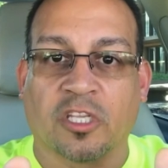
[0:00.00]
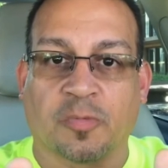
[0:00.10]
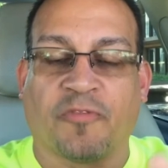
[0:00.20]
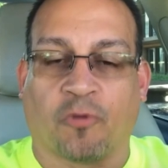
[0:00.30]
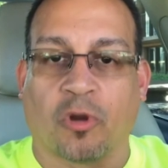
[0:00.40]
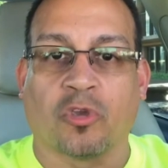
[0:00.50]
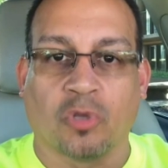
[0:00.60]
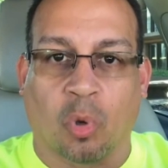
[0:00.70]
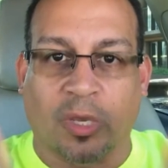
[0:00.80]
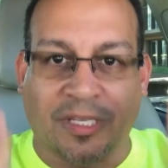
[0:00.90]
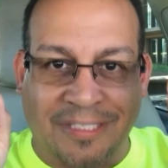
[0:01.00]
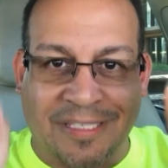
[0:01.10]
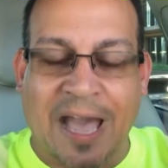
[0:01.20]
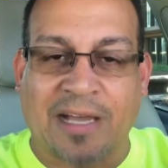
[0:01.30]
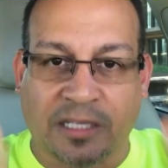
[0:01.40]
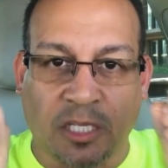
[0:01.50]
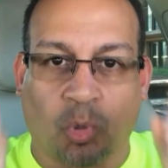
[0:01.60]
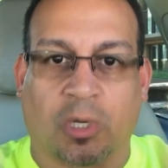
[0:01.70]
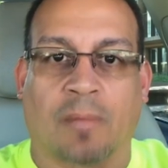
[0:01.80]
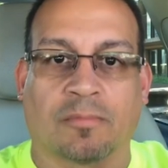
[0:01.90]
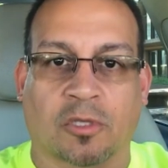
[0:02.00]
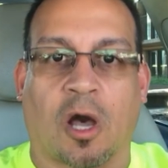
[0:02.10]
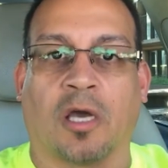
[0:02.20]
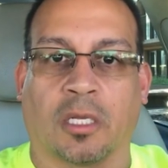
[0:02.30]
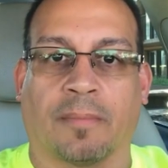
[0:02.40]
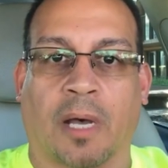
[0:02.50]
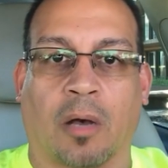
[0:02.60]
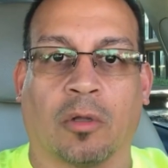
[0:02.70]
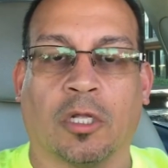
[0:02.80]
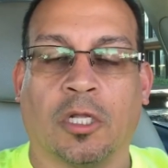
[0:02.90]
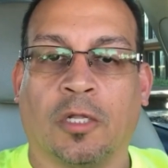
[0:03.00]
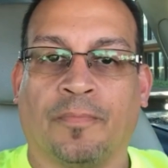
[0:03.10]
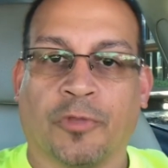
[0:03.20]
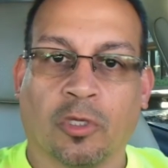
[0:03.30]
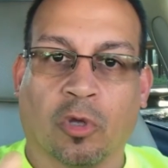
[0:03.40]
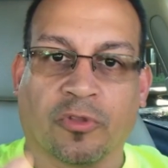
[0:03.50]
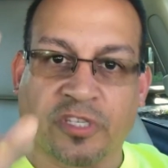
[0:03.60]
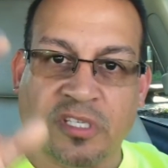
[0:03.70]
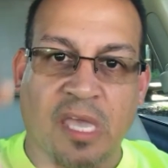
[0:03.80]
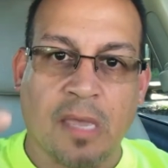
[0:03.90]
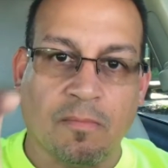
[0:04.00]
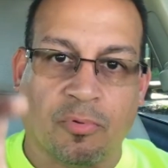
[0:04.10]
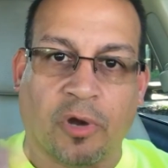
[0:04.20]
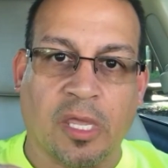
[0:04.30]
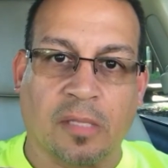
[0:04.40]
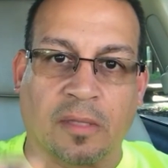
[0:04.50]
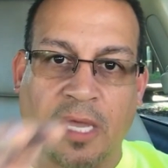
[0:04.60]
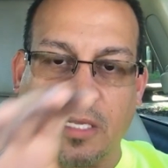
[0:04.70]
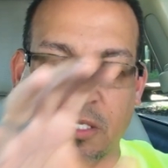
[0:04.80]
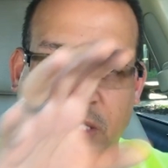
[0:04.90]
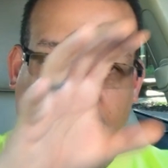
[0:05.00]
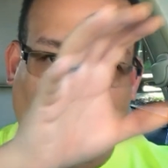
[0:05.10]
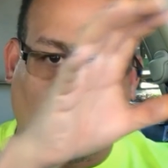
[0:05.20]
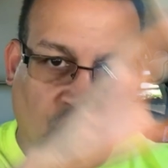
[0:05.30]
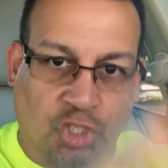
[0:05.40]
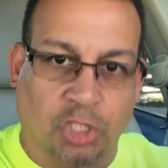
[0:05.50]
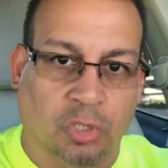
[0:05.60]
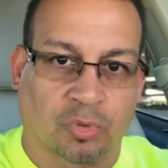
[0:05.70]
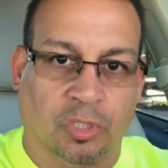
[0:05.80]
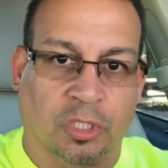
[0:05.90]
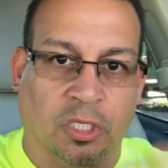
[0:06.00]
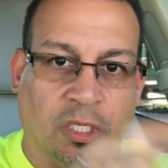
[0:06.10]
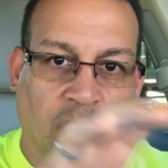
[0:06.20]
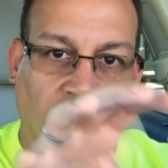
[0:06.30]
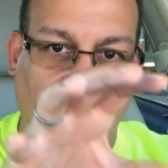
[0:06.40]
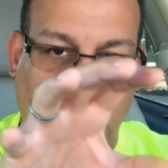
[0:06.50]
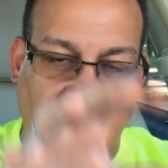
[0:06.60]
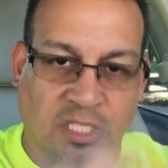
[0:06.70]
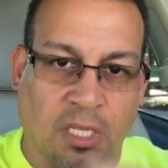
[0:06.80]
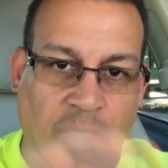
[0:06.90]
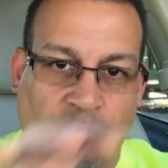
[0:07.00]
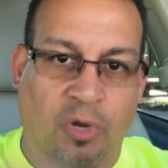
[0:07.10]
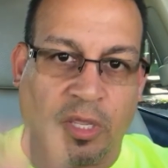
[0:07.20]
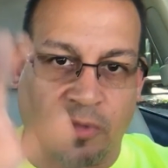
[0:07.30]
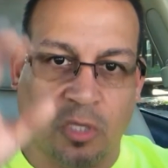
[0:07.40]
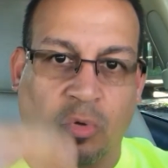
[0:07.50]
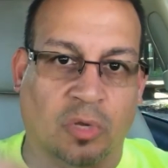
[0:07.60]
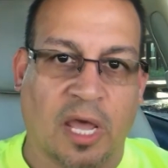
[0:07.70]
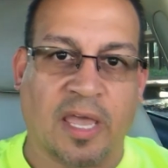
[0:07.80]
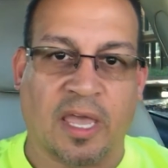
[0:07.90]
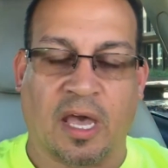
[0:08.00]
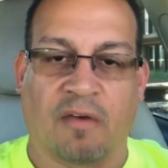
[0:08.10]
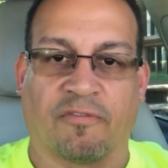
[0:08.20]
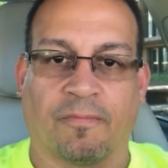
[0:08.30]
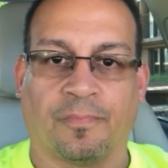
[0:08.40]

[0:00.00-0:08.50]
this before, you know exactly what I'm talking about. The same brain that is in those children is the same brain that you and I have.